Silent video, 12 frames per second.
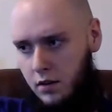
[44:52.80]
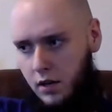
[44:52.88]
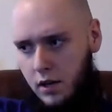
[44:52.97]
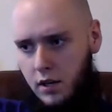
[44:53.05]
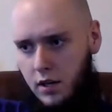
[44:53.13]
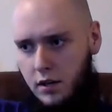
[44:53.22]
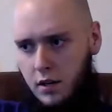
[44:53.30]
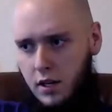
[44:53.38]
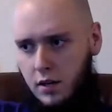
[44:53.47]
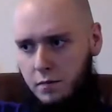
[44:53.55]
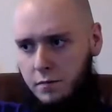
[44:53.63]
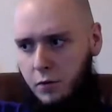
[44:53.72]

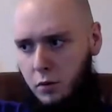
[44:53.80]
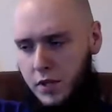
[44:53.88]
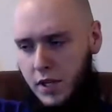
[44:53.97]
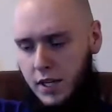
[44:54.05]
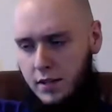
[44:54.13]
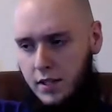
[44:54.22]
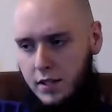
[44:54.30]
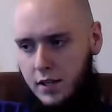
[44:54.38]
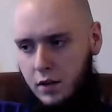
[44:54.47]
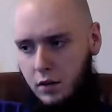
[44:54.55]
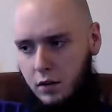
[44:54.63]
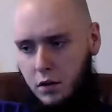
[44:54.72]
it forms against
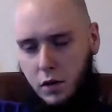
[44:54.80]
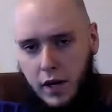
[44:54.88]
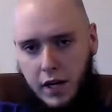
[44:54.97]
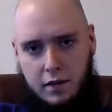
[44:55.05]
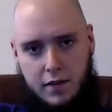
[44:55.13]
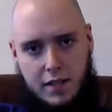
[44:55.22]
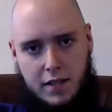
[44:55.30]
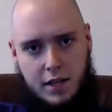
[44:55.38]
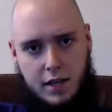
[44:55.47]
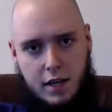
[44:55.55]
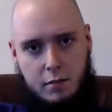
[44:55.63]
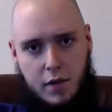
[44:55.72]
acetyl coactive
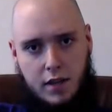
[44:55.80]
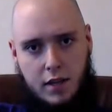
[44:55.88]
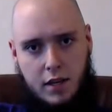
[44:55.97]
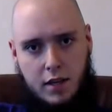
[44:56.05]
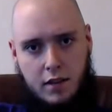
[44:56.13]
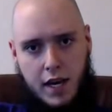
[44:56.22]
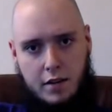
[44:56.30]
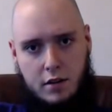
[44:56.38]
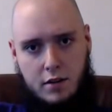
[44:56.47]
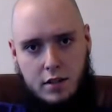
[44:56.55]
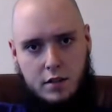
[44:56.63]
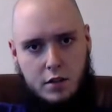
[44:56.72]
enzyme, and then that
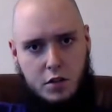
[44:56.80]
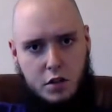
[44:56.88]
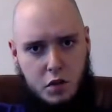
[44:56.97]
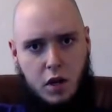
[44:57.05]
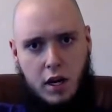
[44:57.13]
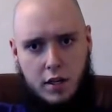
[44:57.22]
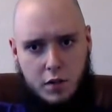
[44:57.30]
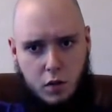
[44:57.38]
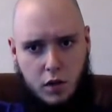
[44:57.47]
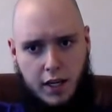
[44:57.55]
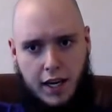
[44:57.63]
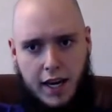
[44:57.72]
turns into
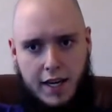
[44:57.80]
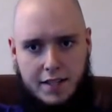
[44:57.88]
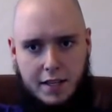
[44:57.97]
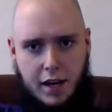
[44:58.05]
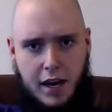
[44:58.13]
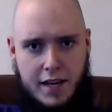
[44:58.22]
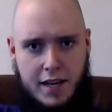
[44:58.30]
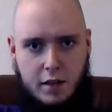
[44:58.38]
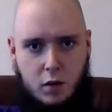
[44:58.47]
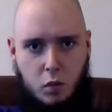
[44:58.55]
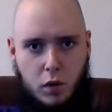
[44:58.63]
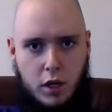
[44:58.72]
zoolic
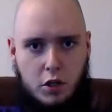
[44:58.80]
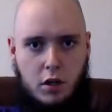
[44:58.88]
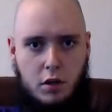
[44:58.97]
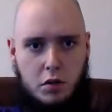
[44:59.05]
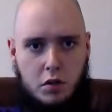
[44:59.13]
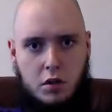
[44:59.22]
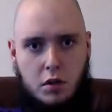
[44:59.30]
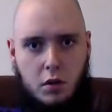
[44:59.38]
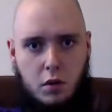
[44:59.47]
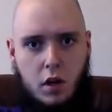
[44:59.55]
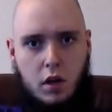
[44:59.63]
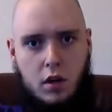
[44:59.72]
acid, which goes
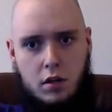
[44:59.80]
to